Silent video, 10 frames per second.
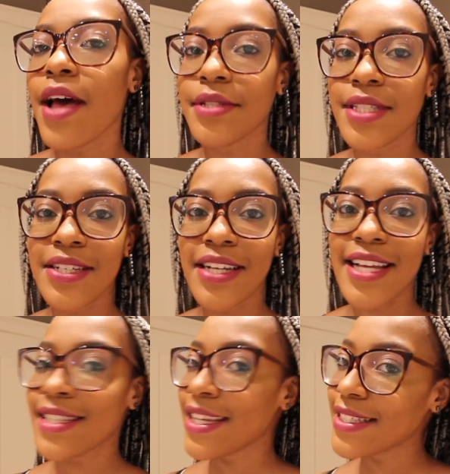I'll see you
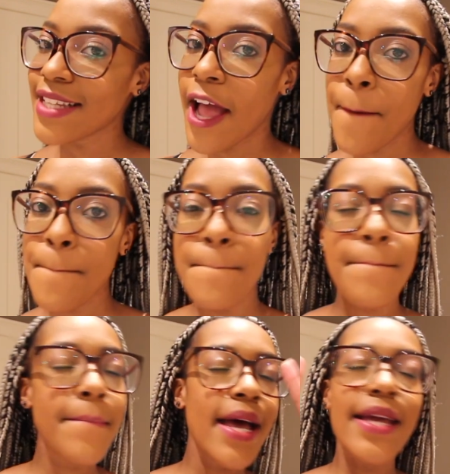guys next
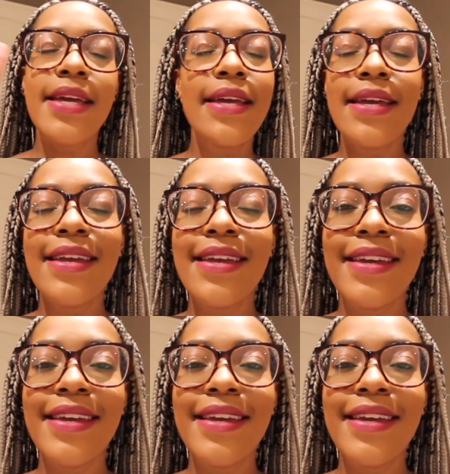time. Bye!